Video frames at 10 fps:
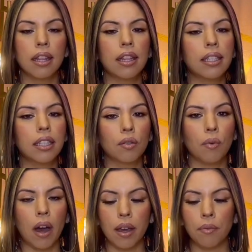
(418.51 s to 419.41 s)
This is
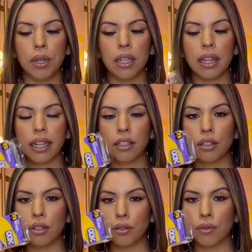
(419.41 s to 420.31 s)
why we like to
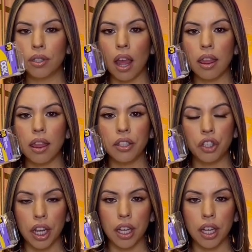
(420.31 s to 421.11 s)
use the J